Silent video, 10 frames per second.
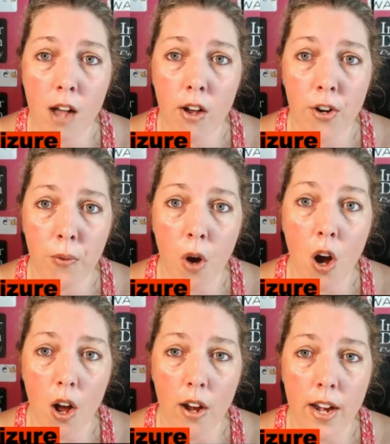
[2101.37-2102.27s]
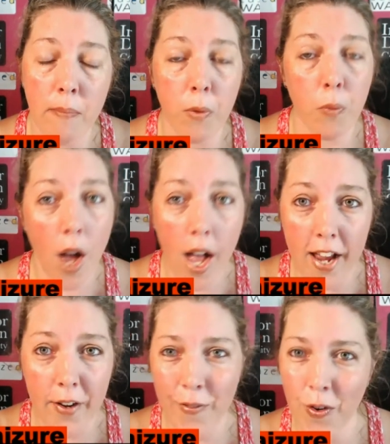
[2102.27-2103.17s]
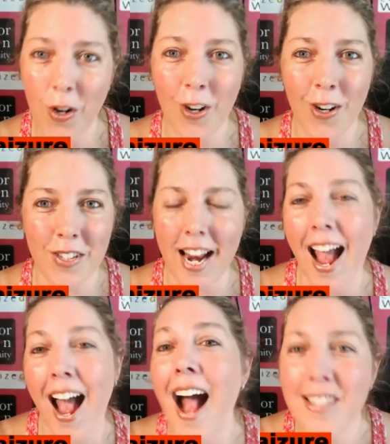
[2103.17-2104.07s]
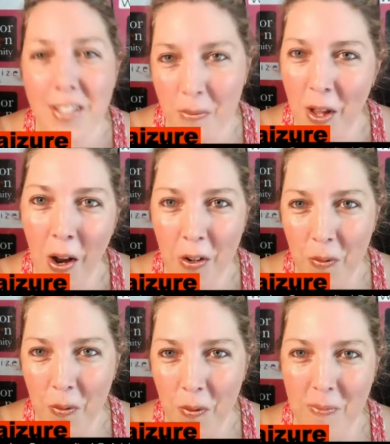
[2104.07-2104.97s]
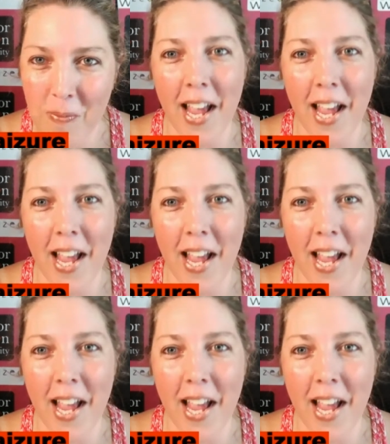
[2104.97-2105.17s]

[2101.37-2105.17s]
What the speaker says: your number one, first, it has to be on your website.